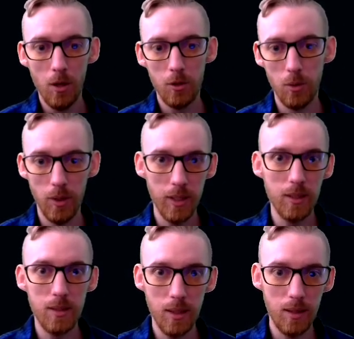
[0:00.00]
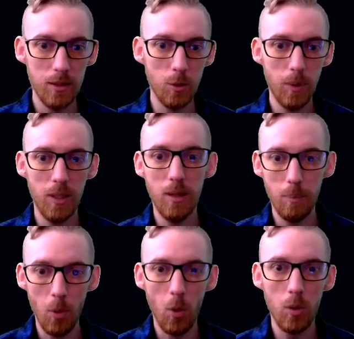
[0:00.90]
So like I said, this will be the
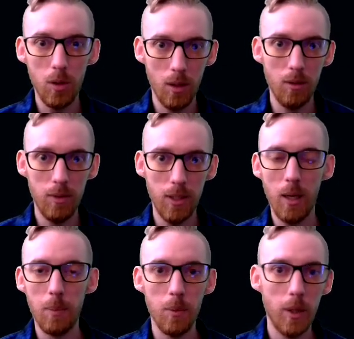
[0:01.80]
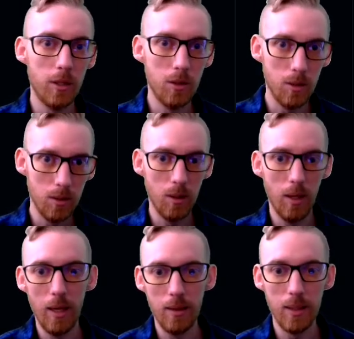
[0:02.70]
bulk of the operation
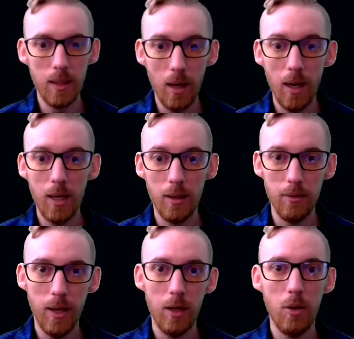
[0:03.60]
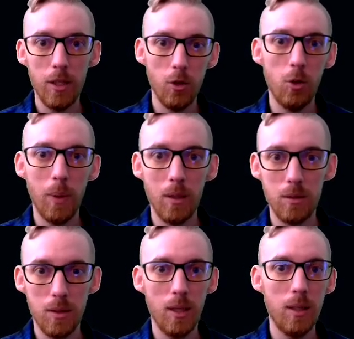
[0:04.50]
and the guide of how I go about
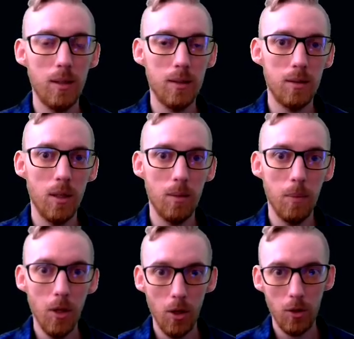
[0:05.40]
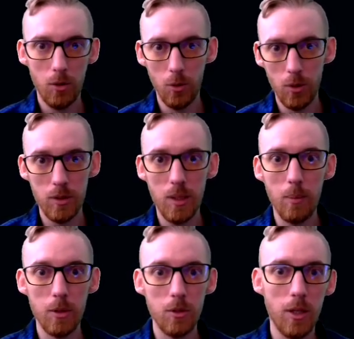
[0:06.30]
setting this up through this
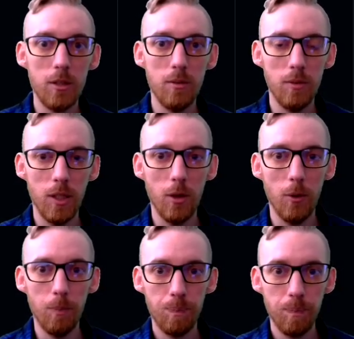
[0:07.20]
demonstration video.